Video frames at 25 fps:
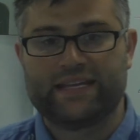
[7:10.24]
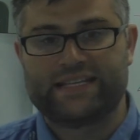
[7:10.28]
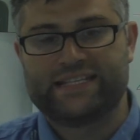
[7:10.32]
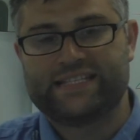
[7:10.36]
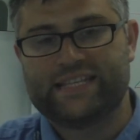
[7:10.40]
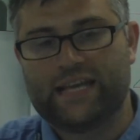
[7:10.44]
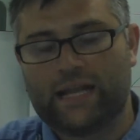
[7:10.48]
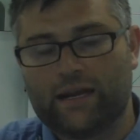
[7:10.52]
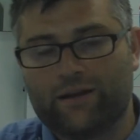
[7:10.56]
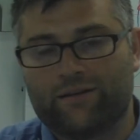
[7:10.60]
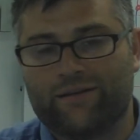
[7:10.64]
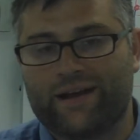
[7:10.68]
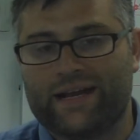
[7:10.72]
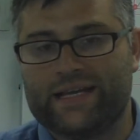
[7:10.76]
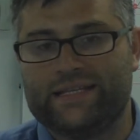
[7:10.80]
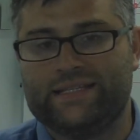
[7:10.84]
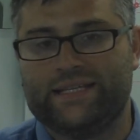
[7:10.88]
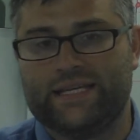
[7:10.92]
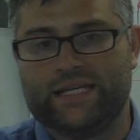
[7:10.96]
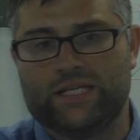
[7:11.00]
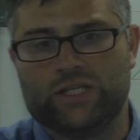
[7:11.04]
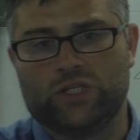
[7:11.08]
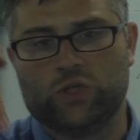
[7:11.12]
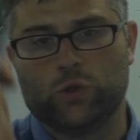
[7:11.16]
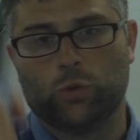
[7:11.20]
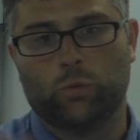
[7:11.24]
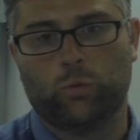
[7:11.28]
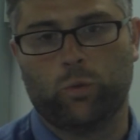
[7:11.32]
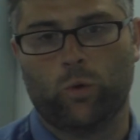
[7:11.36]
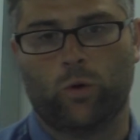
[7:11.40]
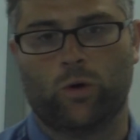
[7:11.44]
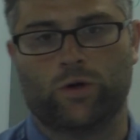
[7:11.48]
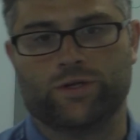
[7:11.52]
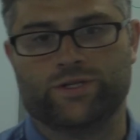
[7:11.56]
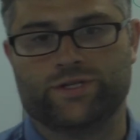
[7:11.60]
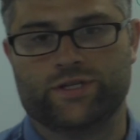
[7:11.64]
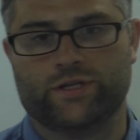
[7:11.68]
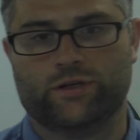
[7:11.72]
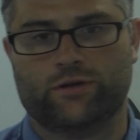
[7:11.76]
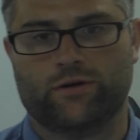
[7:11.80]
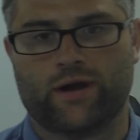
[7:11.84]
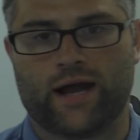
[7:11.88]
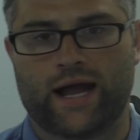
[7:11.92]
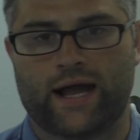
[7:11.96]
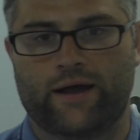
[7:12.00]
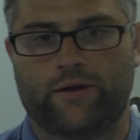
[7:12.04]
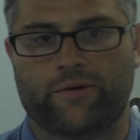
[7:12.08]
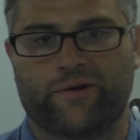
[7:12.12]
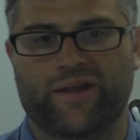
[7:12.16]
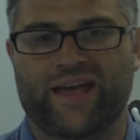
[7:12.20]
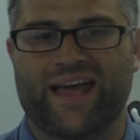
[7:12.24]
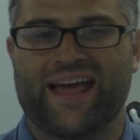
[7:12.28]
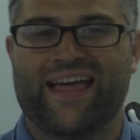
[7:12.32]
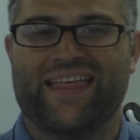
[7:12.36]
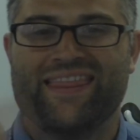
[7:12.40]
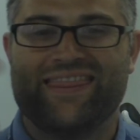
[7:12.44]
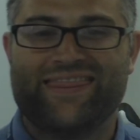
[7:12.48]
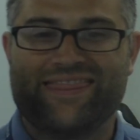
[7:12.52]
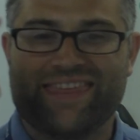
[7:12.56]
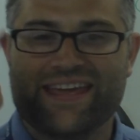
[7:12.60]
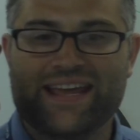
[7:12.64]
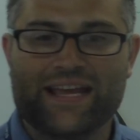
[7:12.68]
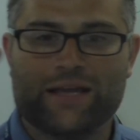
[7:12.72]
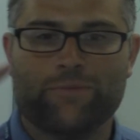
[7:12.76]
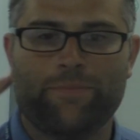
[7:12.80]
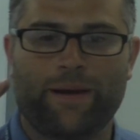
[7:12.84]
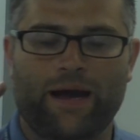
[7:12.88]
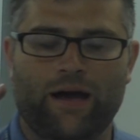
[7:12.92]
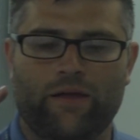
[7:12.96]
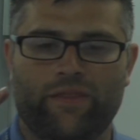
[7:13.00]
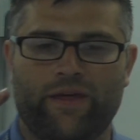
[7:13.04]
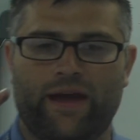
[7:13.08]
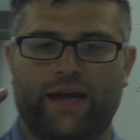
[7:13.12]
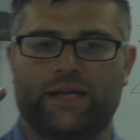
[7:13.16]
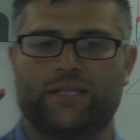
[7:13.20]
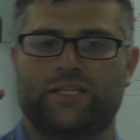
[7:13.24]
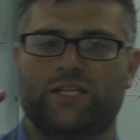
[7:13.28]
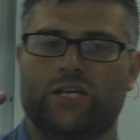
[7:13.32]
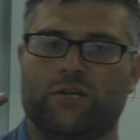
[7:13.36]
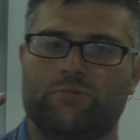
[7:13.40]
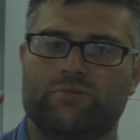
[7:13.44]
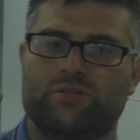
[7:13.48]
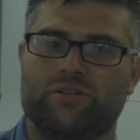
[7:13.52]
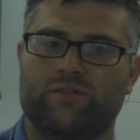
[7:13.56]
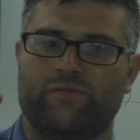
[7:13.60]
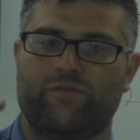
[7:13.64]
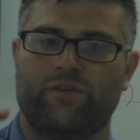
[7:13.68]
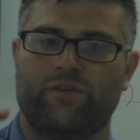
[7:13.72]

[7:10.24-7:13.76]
accelerated towards the ground. Think about that in terms of